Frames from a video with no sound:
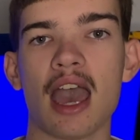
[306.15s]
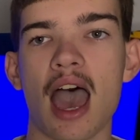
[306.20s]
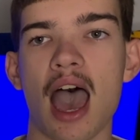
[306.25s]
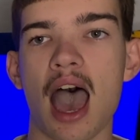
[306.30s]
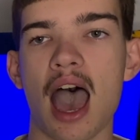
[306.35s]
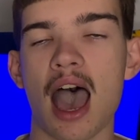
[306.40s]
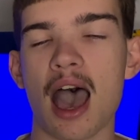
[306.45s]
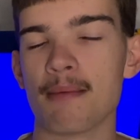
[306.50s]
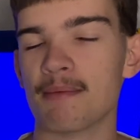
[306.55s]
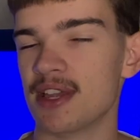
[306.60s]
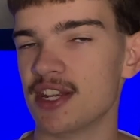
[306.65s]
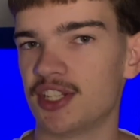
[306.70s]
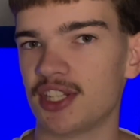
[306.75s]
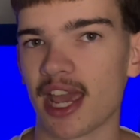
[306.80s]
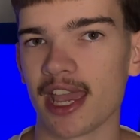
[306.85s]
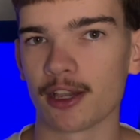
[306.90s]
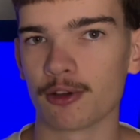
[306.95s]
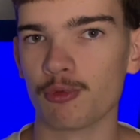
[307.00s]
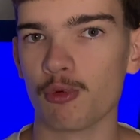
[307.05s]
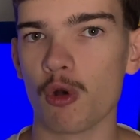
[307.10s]
and
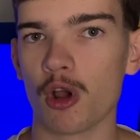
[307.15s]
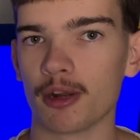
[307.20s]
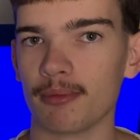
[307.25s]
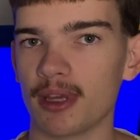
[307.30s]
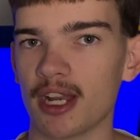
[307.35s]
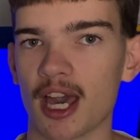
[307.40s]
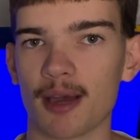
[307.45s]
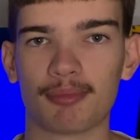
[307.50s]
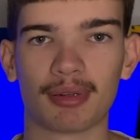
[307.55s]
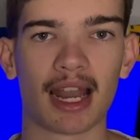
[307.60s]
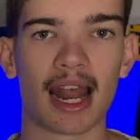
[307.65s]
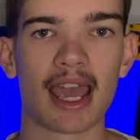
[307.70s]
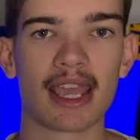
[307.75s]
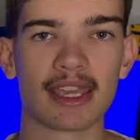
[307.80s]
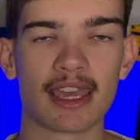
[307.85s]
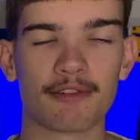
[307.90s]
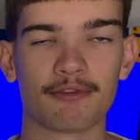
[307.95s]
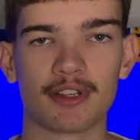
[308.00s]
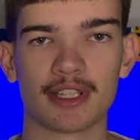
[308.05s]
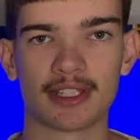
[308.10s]
Jake Waterman are playing
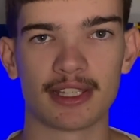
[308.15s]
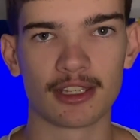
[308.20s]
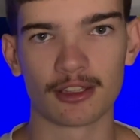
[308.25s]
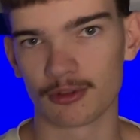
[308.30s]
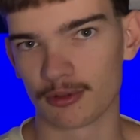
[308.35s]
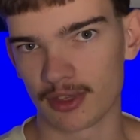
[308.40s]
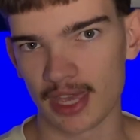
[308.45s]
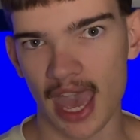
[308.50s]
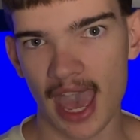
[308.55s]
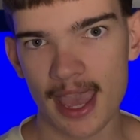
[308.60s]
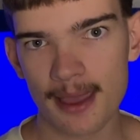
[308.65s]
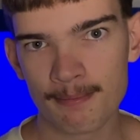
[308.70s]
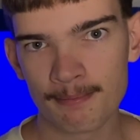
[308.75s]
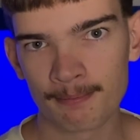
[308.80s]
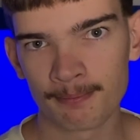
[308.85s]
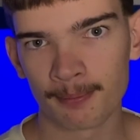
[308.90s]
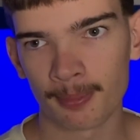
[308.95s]
every single game.